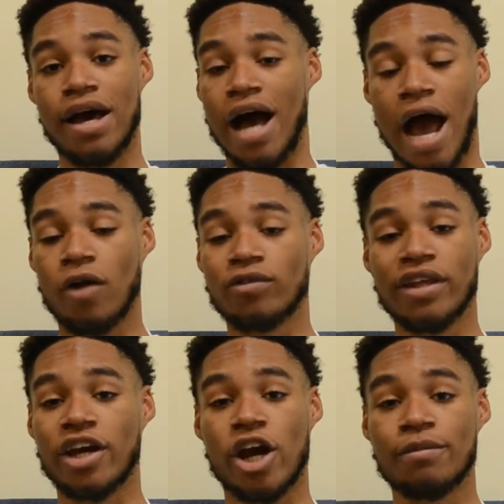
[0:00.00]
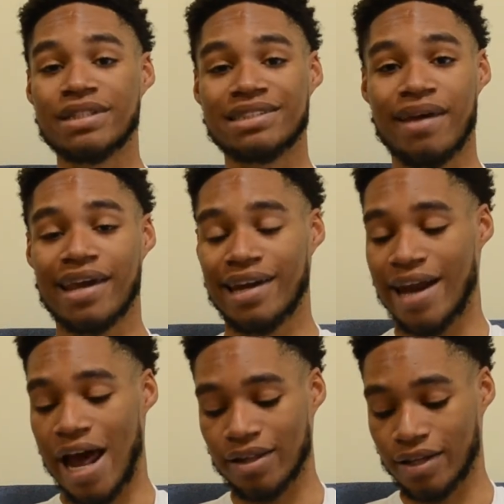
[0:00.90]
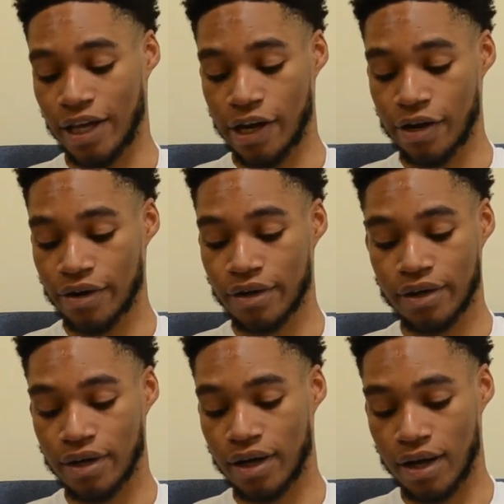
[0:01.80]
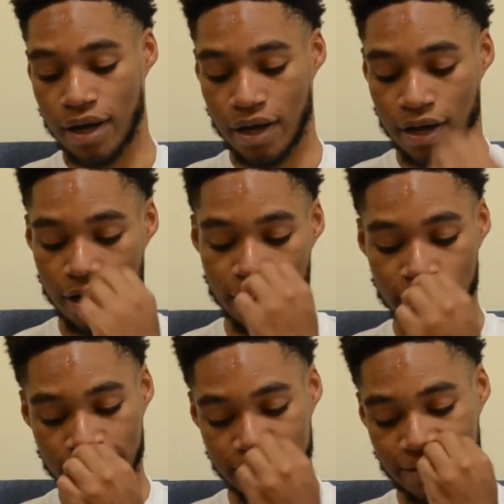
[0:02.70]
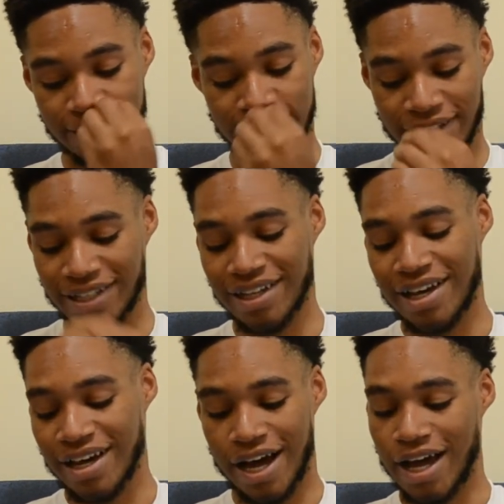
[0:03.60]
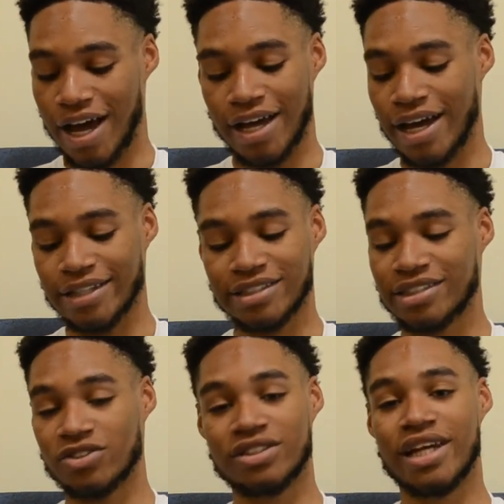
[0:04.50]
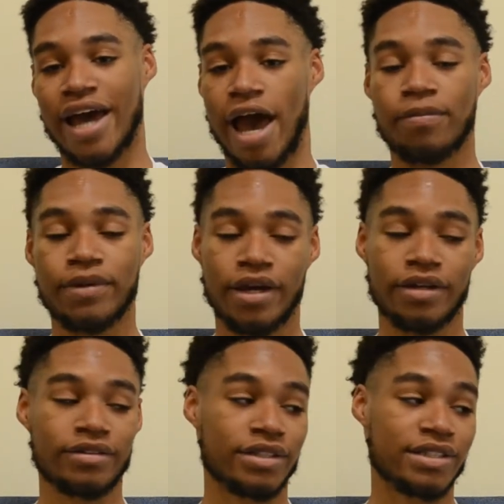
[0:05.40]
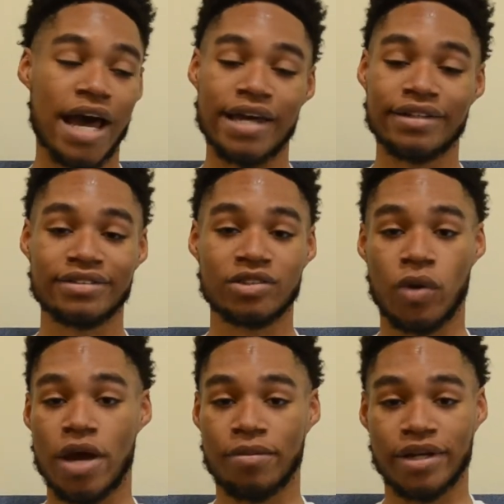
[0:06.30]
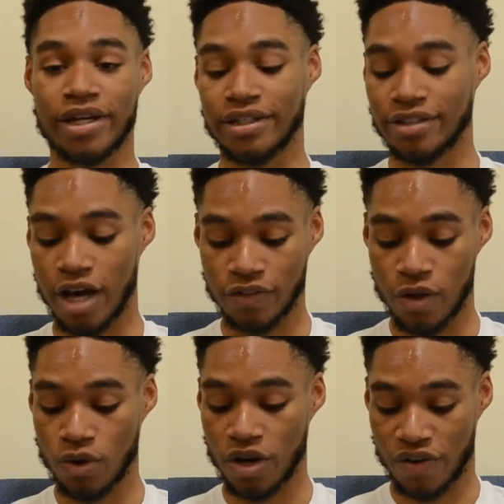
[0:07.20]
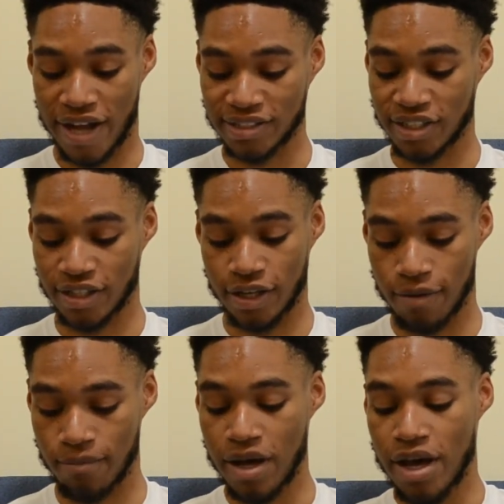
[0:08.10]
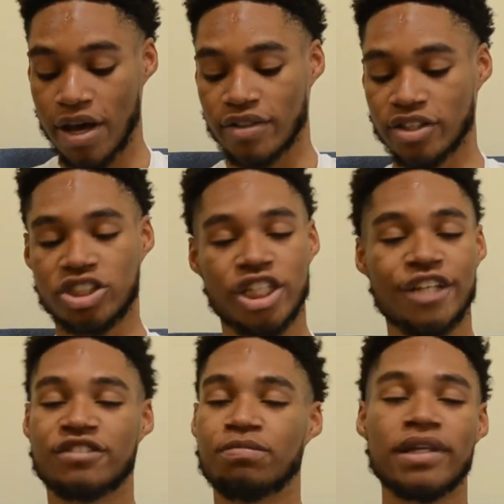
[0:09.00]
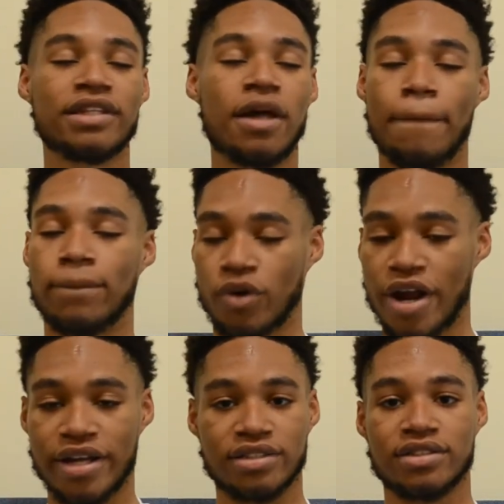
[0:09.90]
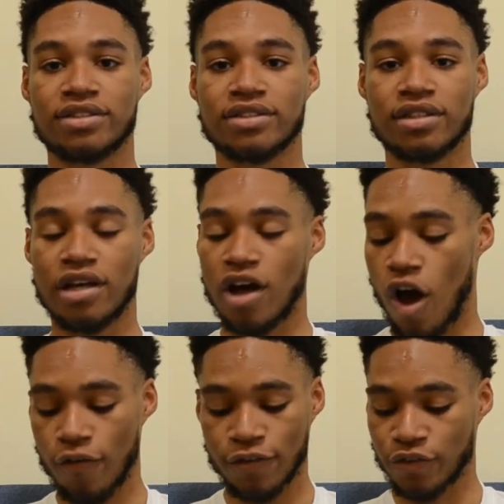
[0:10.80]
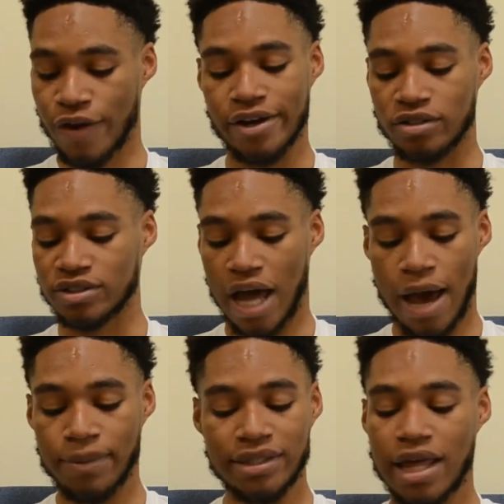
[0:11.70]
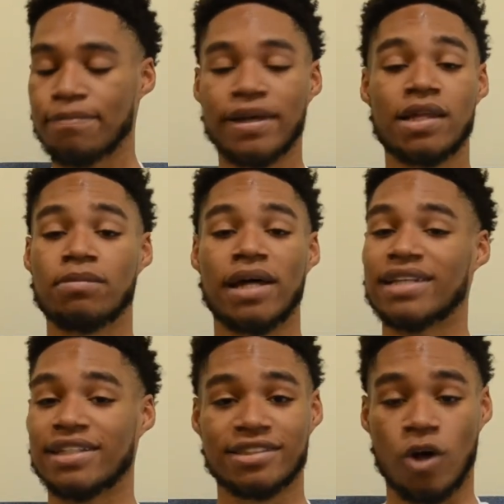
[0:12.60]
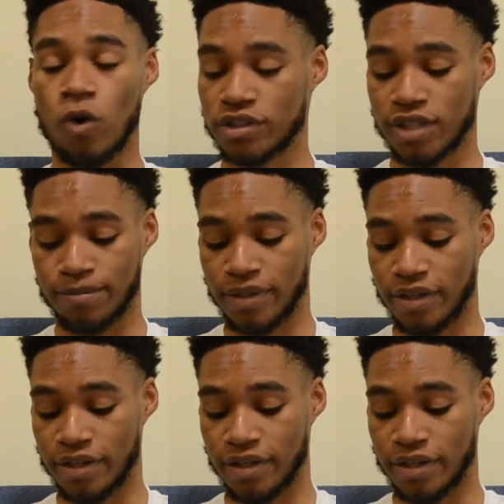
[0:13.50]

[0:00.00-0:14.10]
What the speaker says: I don't think Urban's making it out of the year. I just don't see it happening. The Titans were able to get it done, though. Congrats to them. The Chiefs beat the brakes off of the Raiders. They beat them like they stole something.